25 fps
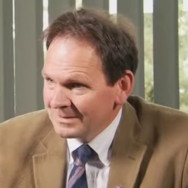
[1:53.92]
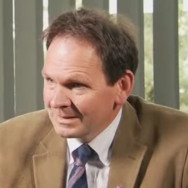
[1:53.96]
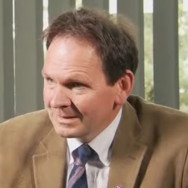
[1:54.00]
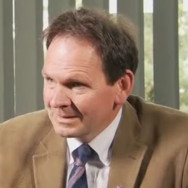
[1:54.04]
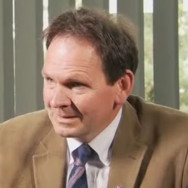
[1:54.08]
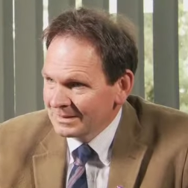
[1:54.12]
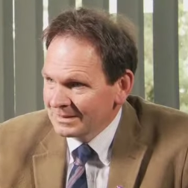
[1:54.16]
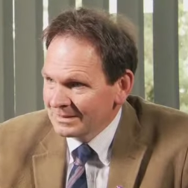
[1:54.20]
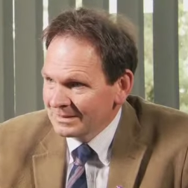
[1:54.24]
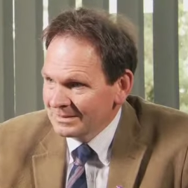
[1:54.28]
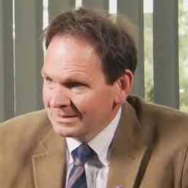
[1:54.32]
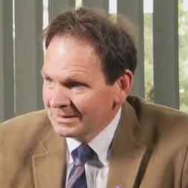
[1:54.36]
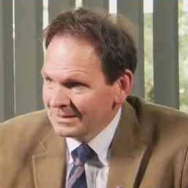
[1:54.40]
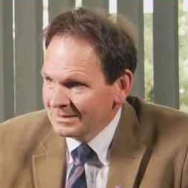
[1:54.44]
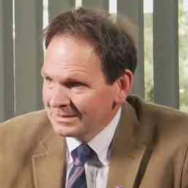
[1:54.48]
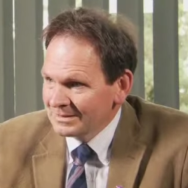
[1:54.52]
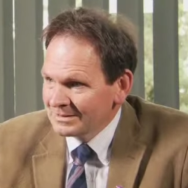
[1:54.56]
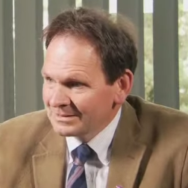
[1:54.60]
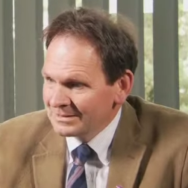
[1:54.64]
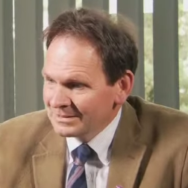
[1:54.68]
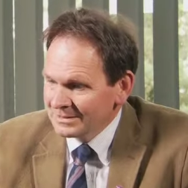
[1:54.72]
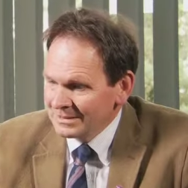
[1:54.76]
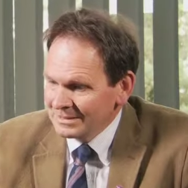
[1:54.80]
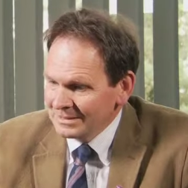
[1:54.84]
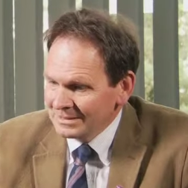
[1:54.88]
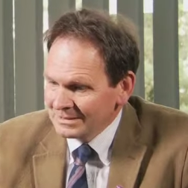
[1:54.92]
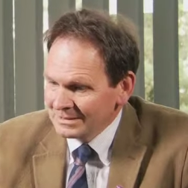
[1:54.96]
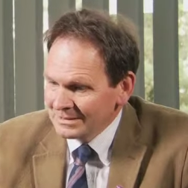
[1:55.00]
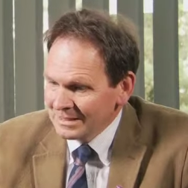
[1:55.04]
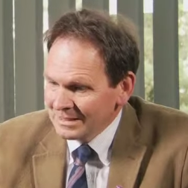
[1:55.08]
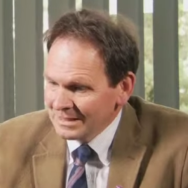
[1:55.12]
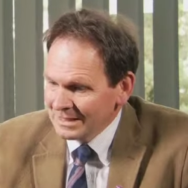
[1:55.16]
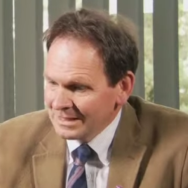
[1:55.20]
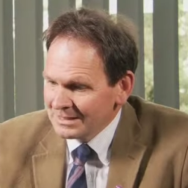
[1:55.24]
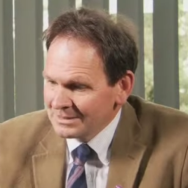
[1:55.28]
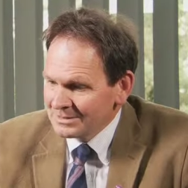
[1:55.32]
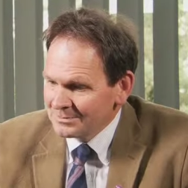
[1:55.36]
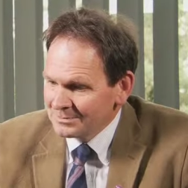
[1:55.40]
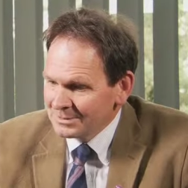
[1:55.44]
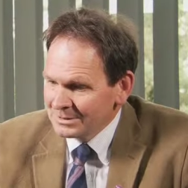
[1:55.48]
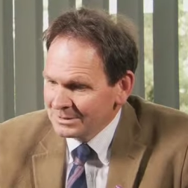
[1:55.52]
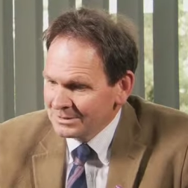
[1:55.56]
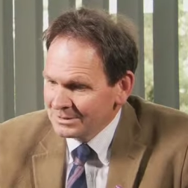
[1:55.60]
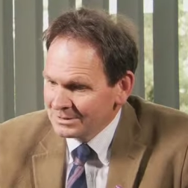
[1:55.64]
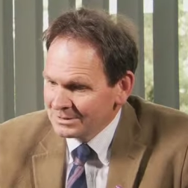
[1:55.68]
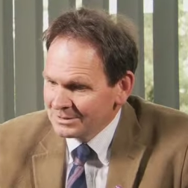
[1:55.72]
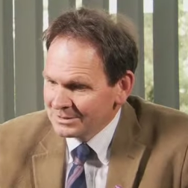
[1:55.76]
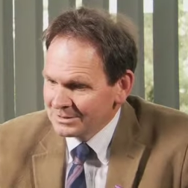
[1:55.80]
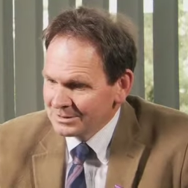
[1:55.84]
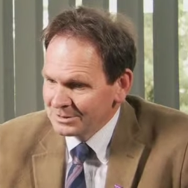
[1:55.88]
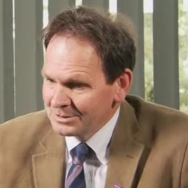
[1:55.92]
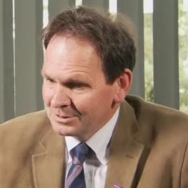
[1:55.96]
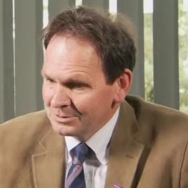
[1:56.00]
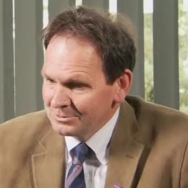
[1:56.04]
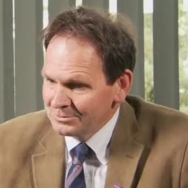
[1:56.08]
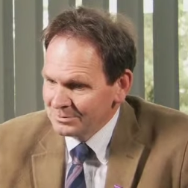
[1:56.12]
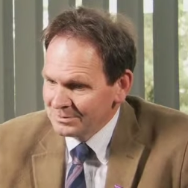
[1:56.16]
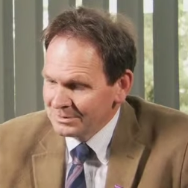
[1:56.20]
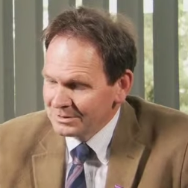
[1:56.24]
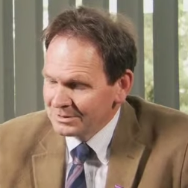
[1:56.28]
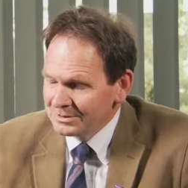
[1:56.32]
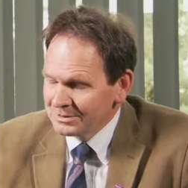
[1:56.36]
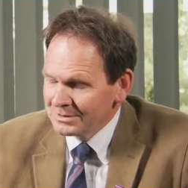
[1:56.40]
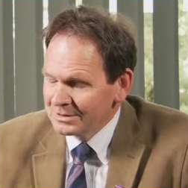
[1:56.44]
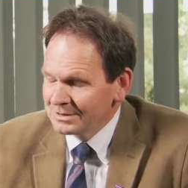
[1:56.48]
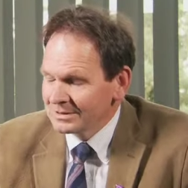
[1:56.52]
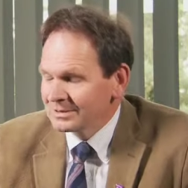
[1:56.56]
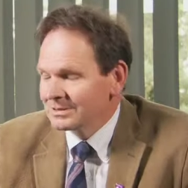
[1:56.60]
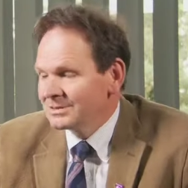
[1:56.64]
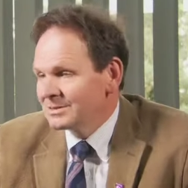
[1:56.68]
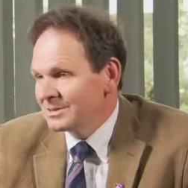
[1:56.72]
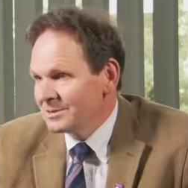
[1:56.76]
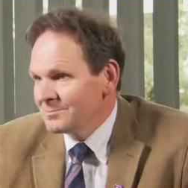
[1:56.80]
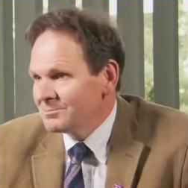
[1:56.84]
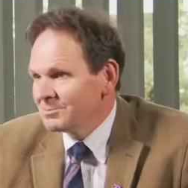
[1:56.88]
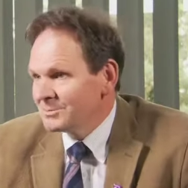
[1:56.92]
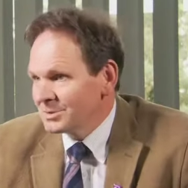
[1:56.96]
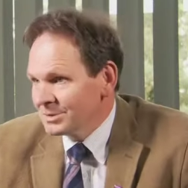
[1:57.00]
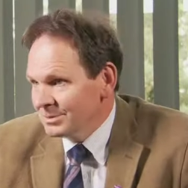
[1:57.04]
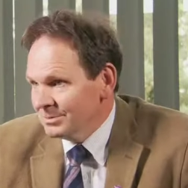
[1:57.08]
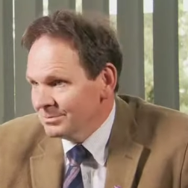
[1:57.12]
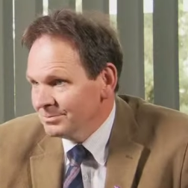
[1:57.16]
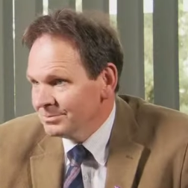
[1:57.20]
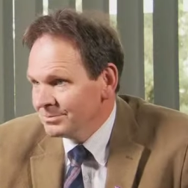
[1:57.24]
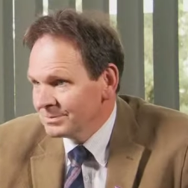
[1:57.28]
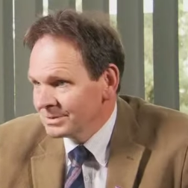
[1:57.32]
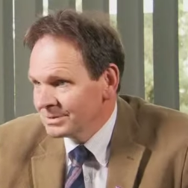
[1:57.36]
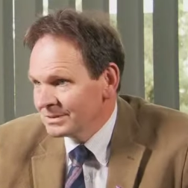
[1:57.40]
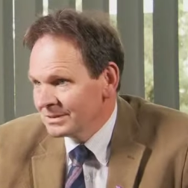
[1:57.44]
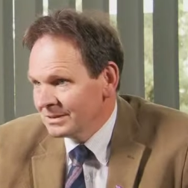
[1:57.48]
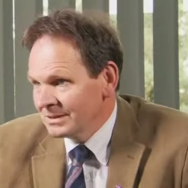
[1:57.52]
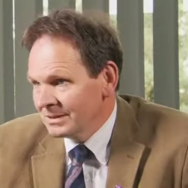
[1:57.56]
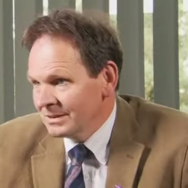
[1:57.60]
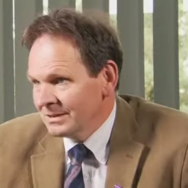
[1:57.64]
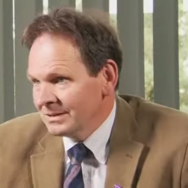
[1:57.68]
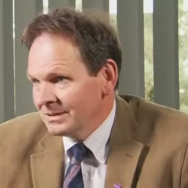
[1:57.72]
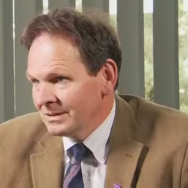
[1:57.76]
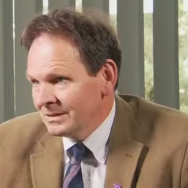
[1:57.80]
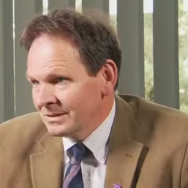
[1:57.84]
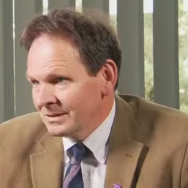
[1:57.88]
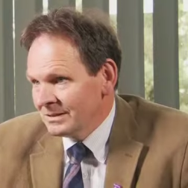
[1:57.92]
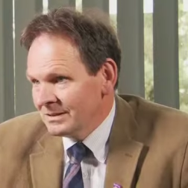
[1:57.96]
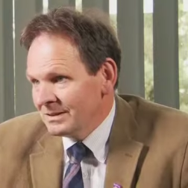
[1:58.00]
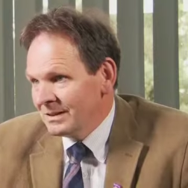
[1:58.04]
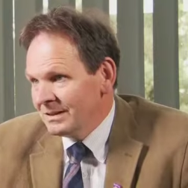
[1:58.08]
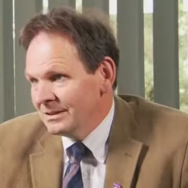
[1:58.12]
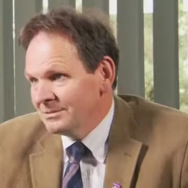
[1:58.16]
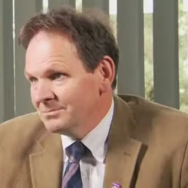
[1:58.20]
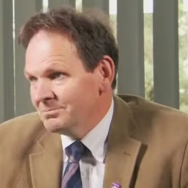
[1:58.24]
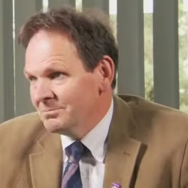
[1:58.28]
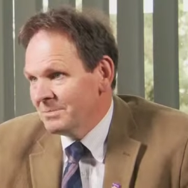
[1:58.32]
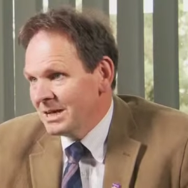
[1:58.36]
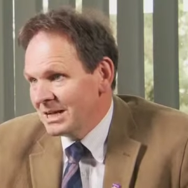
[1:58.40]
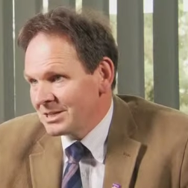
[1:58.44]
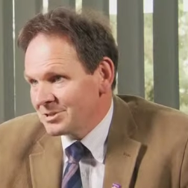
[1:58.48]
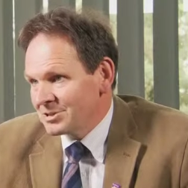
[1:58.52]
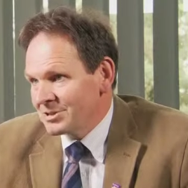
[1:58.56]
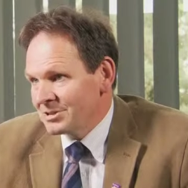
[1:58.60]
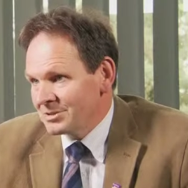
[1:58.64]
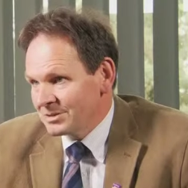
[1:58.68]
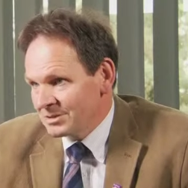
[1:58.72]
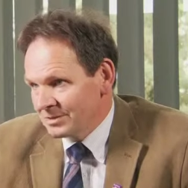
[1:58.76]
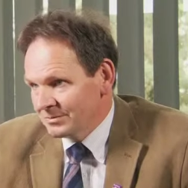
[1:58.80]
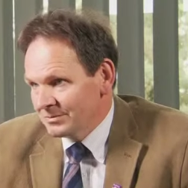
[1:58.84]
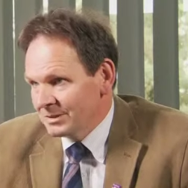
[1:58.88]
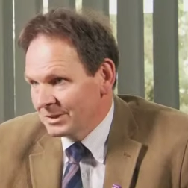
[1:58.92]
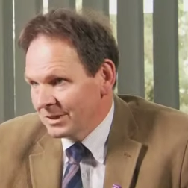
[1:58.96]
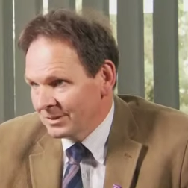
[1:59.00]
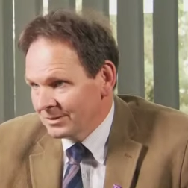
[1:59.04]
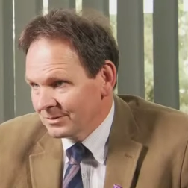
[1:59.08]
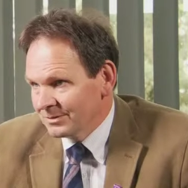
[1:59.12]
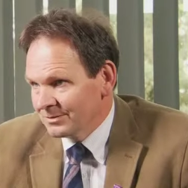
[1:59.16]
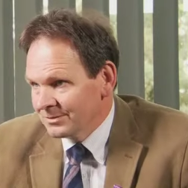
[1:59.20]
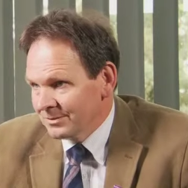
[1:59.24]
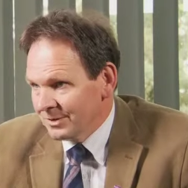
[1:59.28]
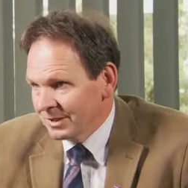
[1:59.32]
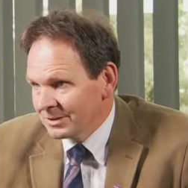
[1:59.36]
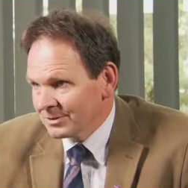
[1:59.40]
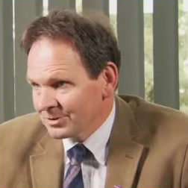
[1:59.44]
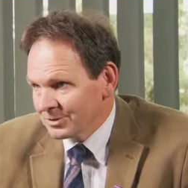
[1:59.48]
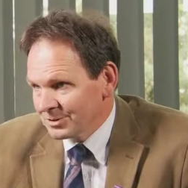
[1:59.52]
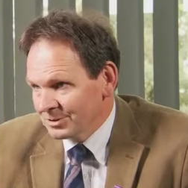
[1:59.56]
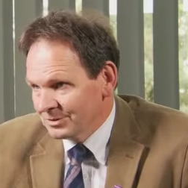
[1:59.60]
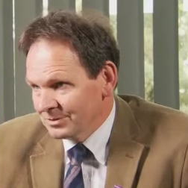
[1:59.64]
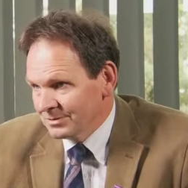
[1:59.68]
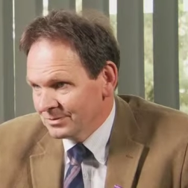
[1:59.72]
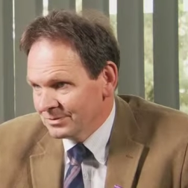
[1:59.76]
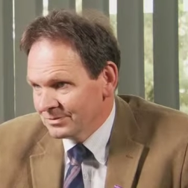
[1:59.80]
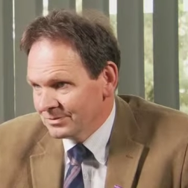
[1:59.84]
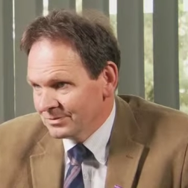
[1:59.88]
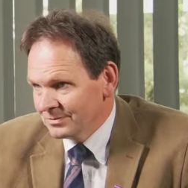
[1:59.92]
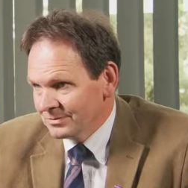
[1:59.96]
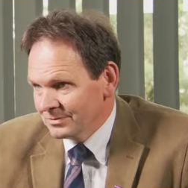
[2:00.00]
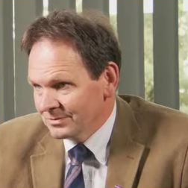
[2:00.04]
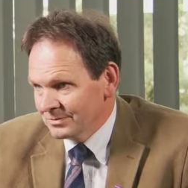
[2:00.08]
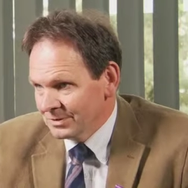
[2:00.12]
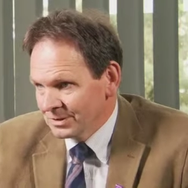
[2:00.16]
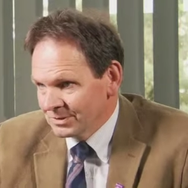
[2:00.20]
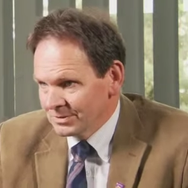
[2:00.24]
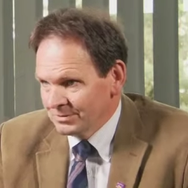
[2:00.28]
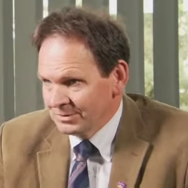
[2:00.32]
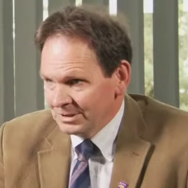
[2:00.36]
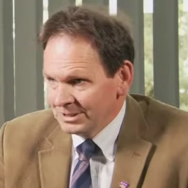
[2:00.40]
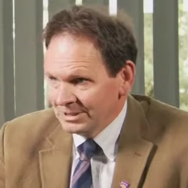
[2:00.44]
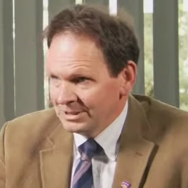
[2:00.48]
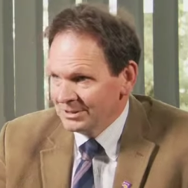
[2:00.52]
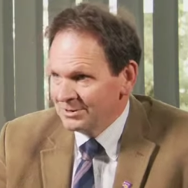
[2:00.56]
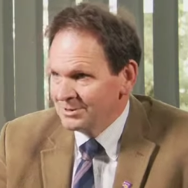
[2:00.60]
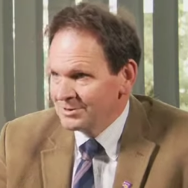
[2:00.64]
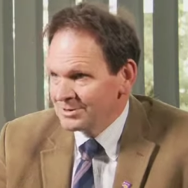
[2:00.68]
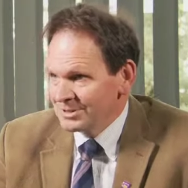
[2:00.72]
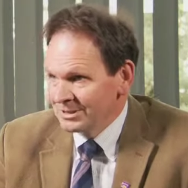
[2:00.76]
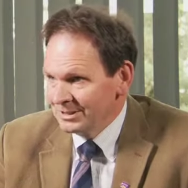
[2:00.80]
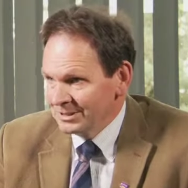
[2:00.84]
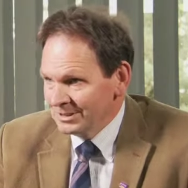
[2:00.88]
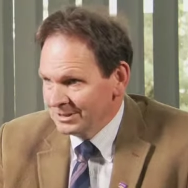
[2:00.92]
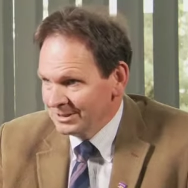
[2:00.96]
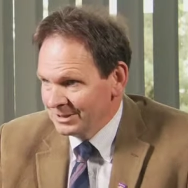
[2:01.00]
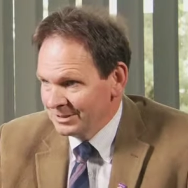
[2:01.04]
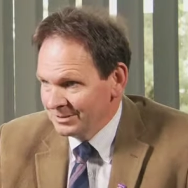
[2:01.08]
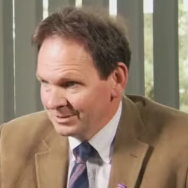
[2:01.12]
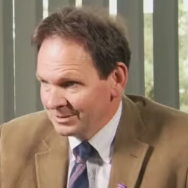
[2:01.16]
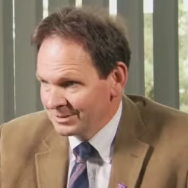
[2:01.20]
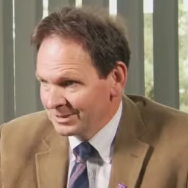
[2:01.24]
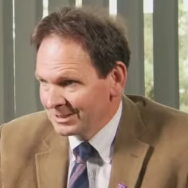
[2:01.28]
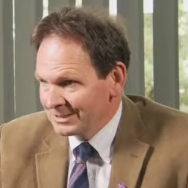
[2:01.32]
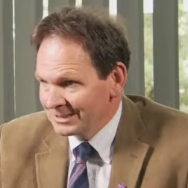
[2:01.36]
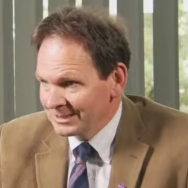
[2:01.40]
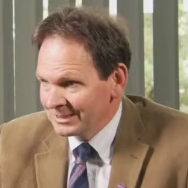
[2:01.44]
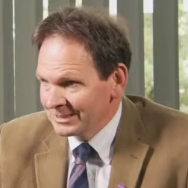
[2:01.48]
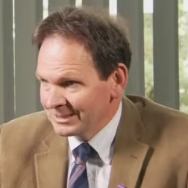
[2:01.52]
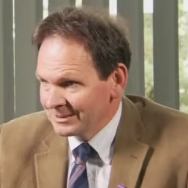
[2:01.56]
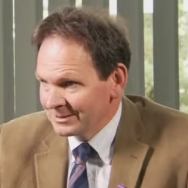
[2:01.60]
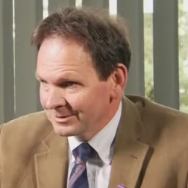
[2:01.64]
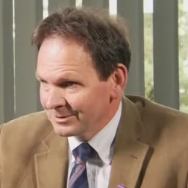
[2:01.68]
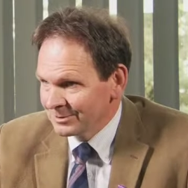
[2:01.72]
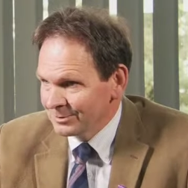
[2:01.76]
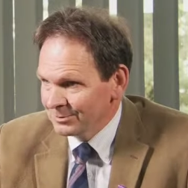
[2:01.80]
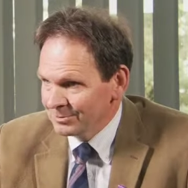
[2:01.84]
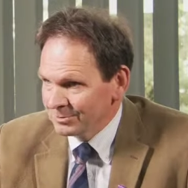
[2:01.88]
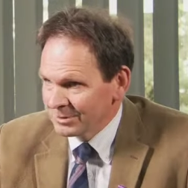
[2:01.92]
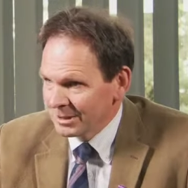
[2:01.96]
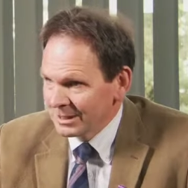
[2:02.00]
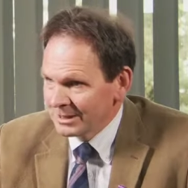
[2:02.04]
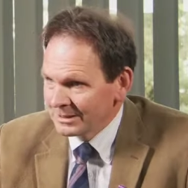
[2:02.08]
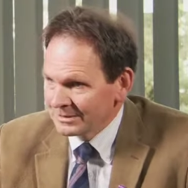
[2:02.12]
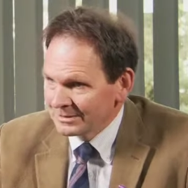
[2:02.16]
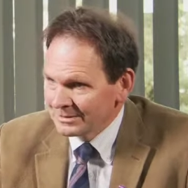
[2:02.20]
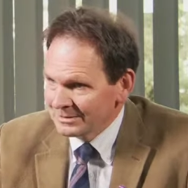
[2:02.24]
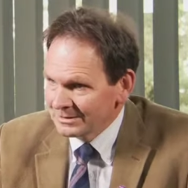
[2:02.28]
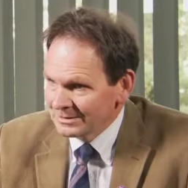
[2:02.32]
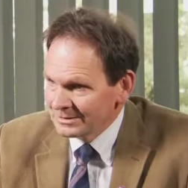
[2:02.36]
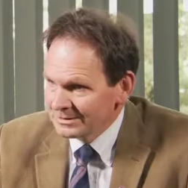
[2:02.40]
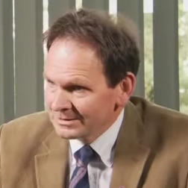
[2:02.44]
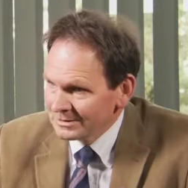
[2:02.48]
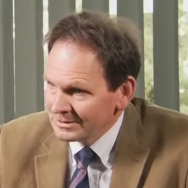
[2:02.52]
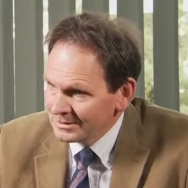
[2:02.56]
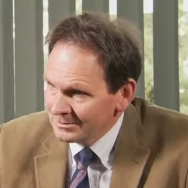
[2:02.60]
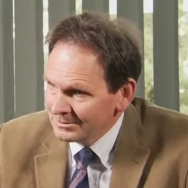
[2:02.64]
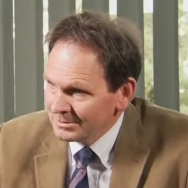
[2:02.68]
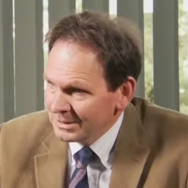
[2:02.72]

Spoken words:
in that it has been assumed that symptoms and measures of lung function, which we usually use in clinical practice to